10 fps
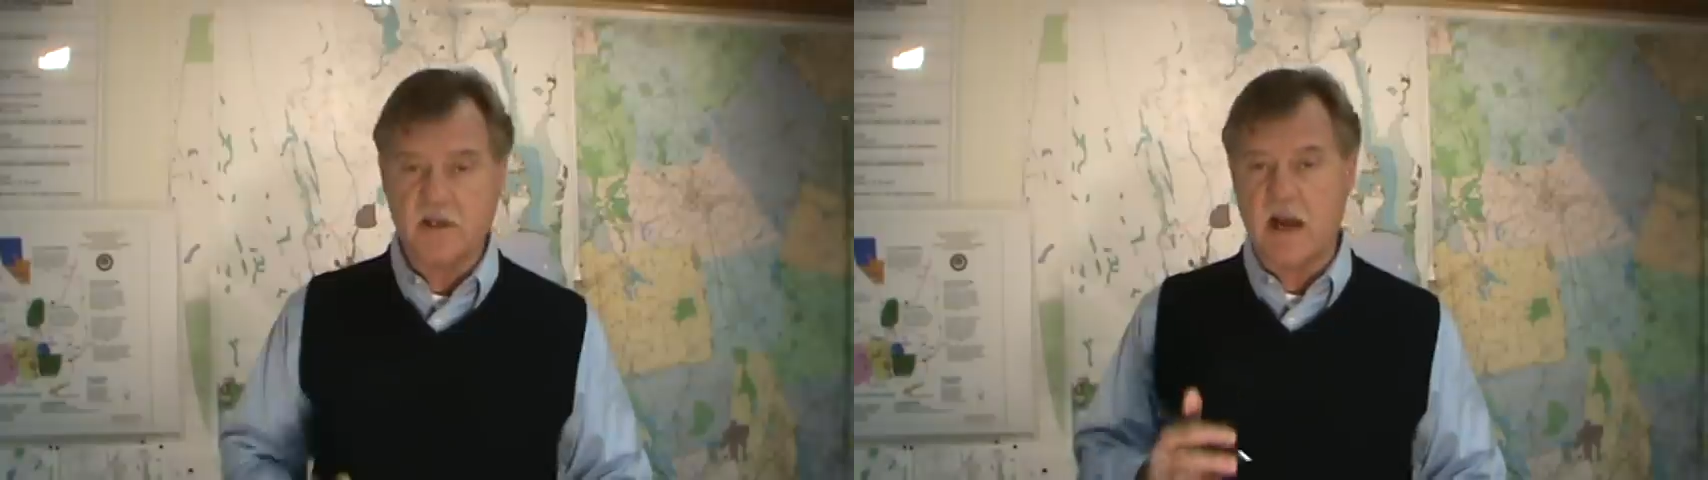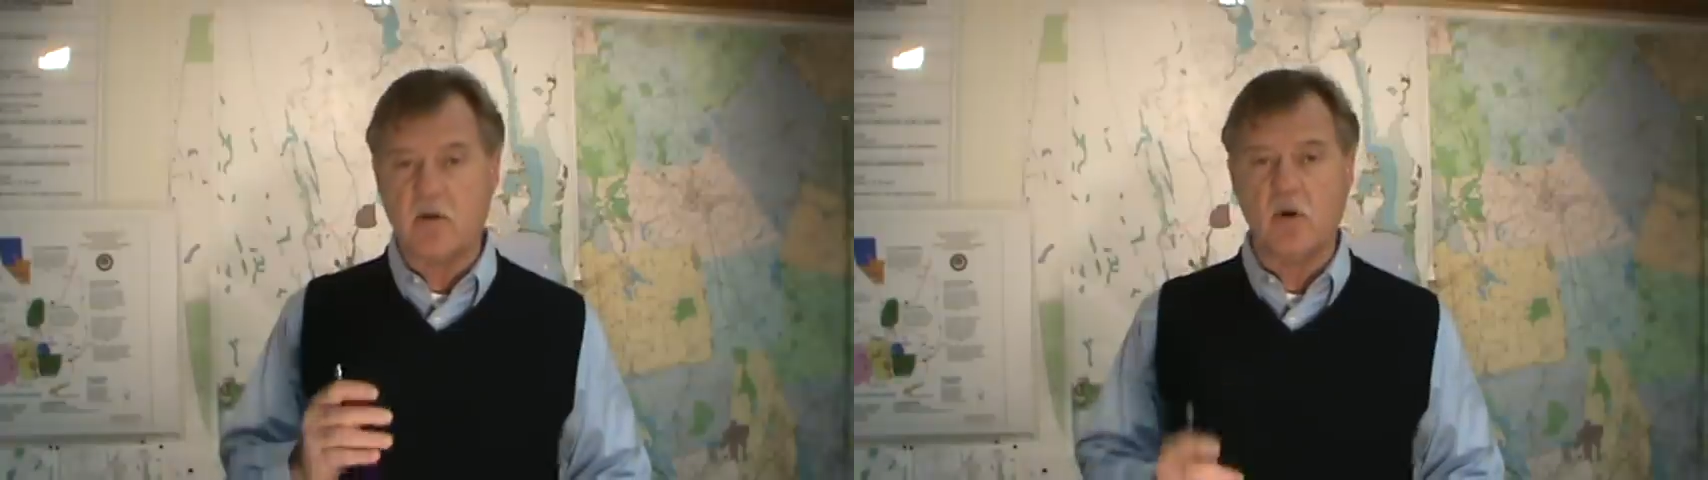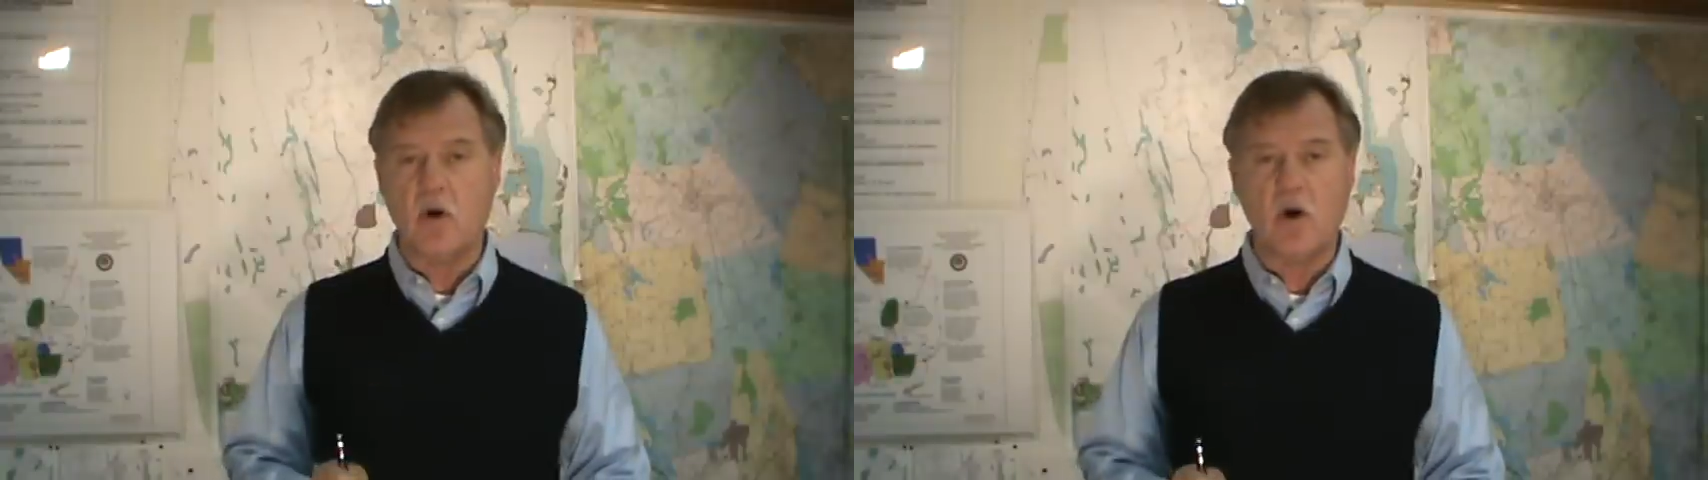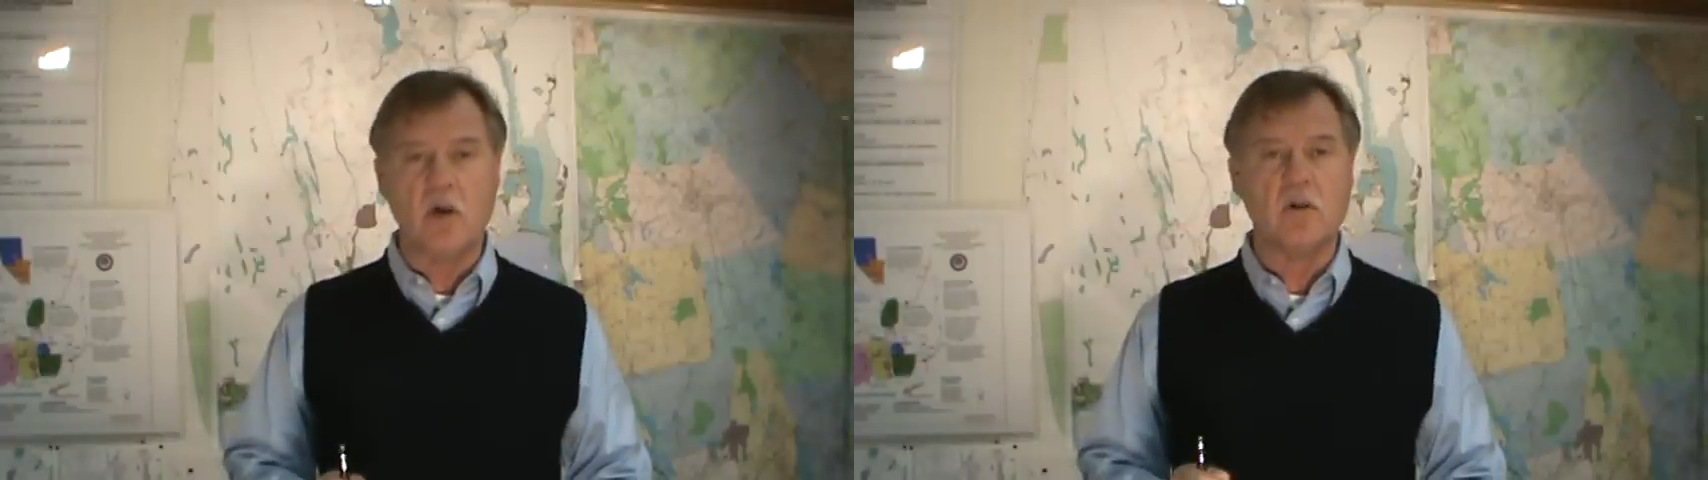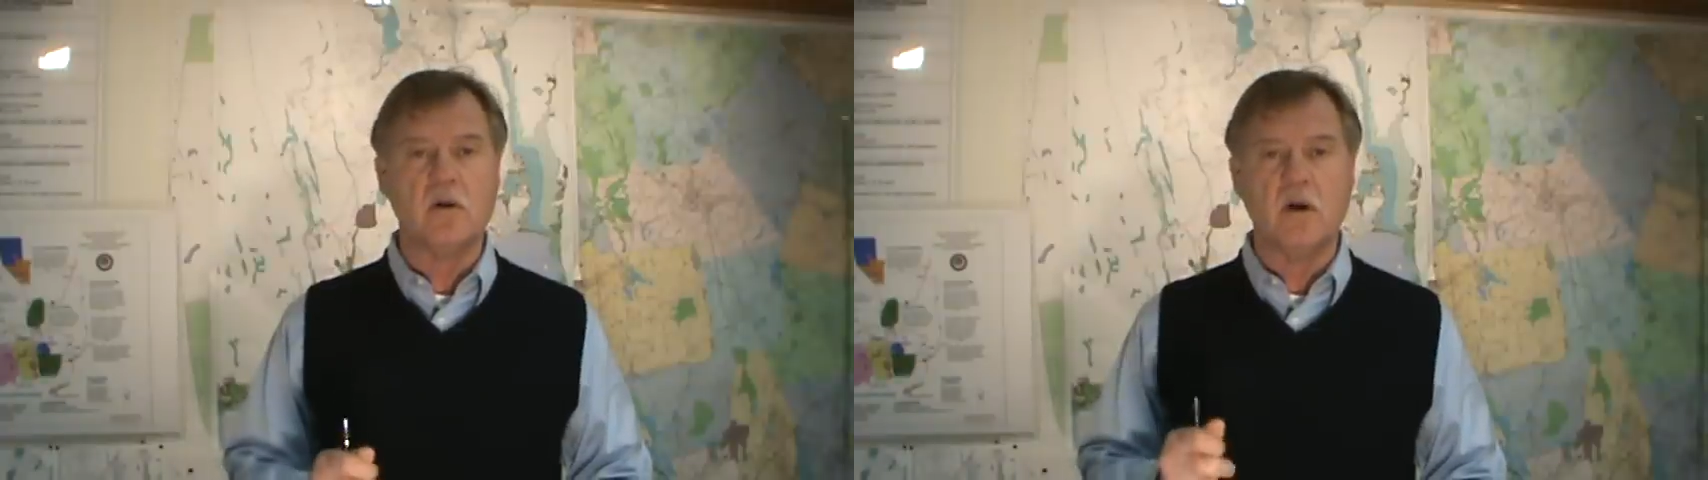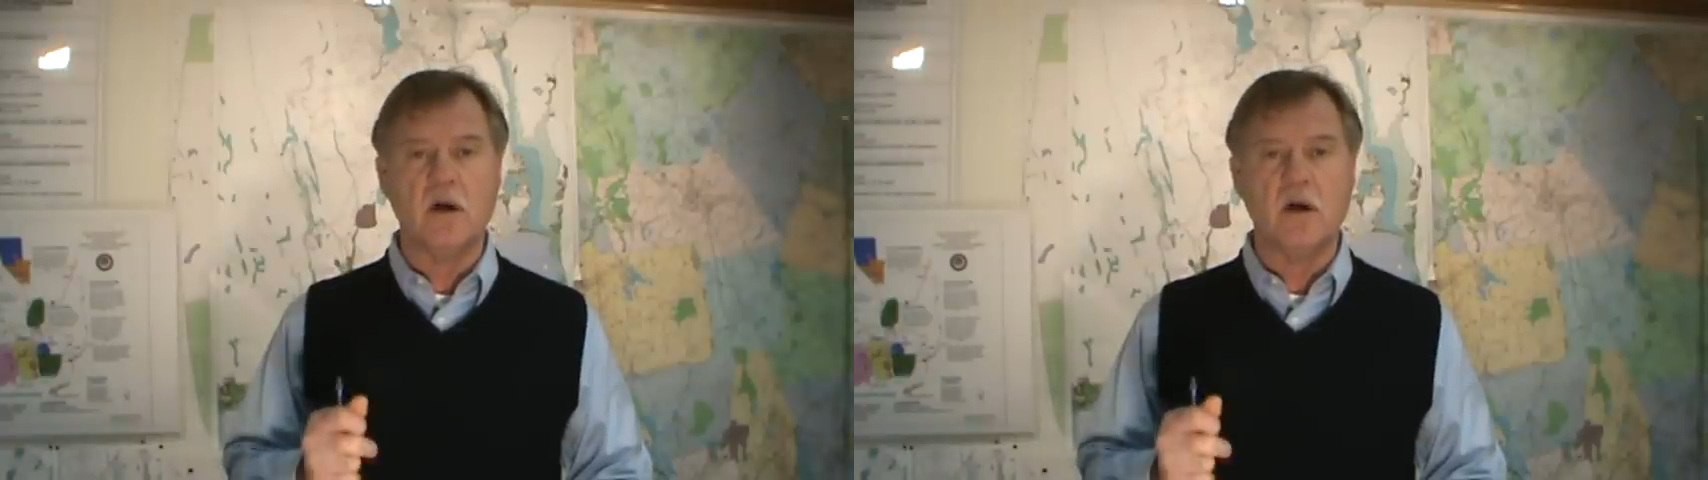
town hall,